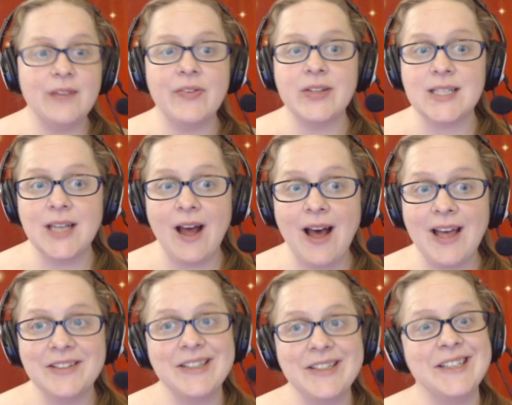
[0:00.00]
If it's
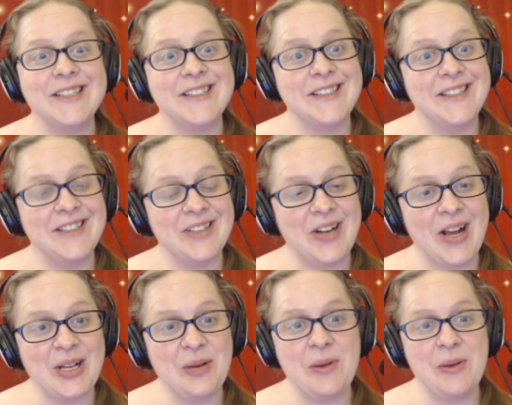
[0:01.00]
not, you're
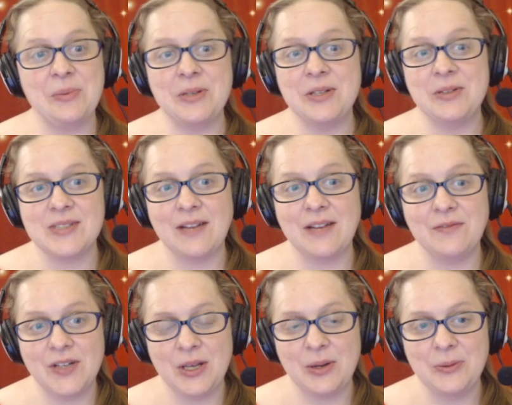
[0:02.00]
not going to be able to use
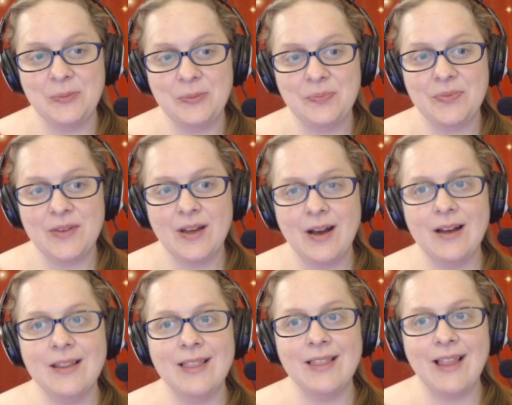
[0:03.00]
that video
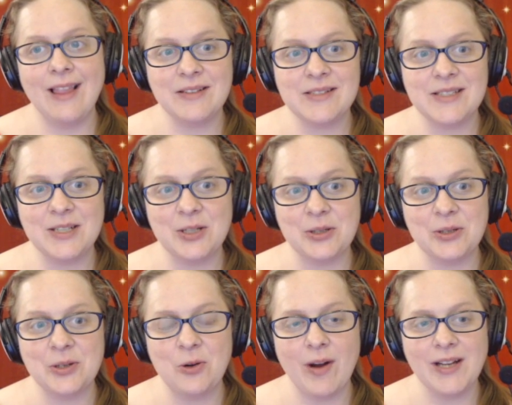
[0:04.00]
unless
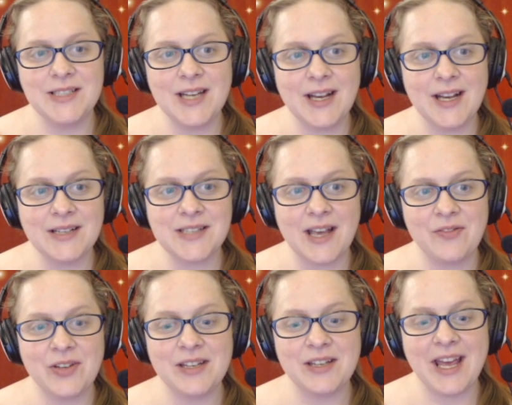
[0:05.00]
you're quite tech
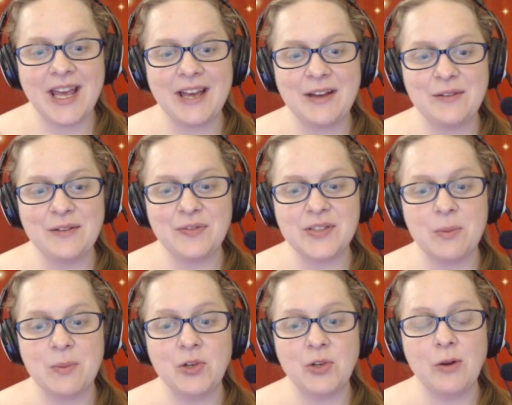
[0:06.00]
savvy and have
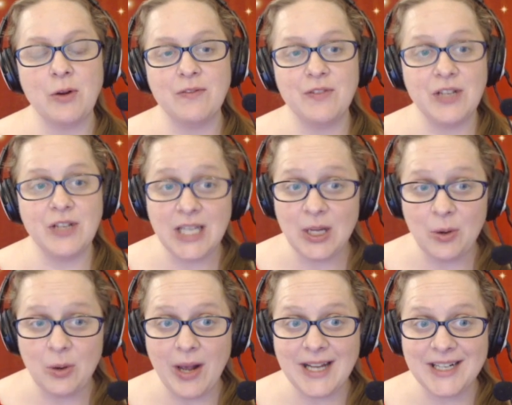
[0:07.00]
some of your own
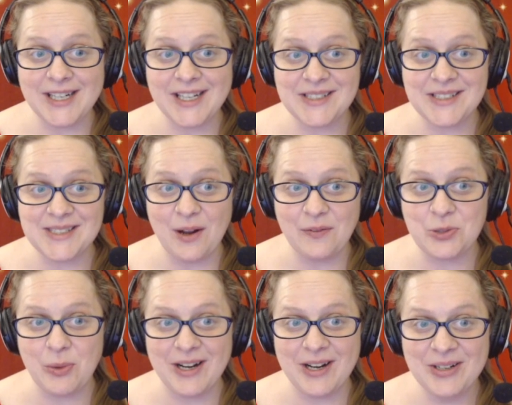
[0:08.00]
video editing
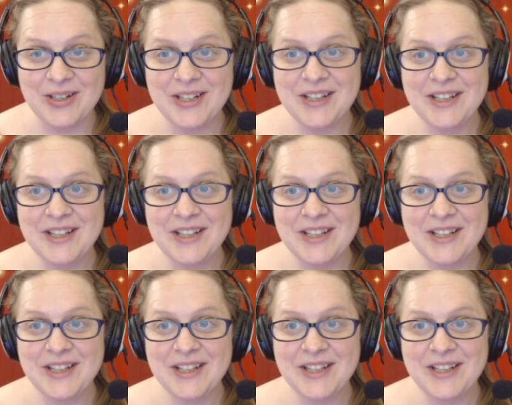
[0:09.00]
software